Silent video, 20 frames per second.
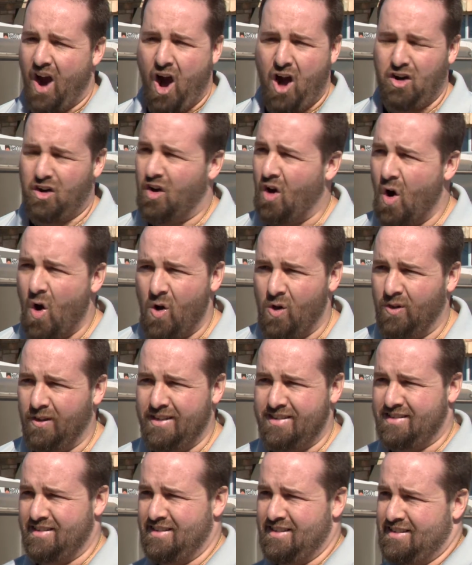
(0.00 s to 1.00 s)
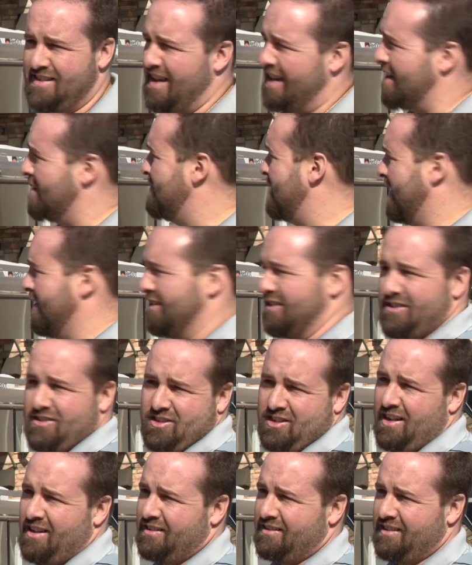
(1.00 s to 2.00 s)
Our goal isn't to take them here to the
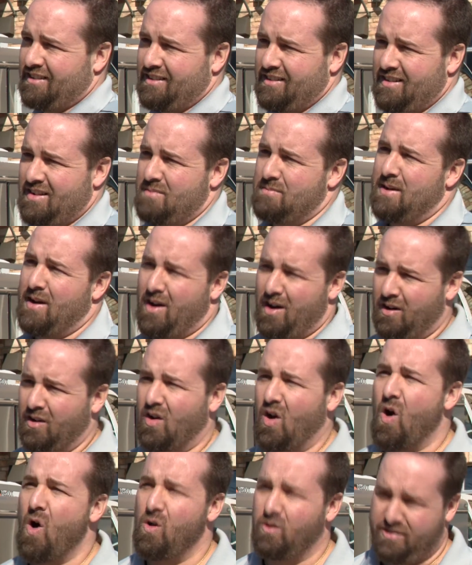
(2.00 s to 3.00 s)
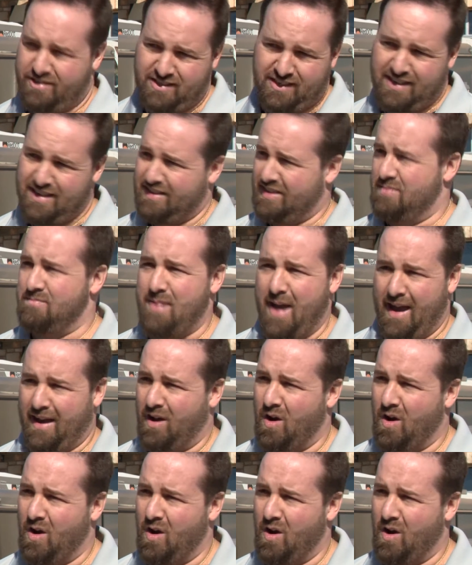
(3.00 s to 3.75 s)
shelter. I mean, our goal is to get them back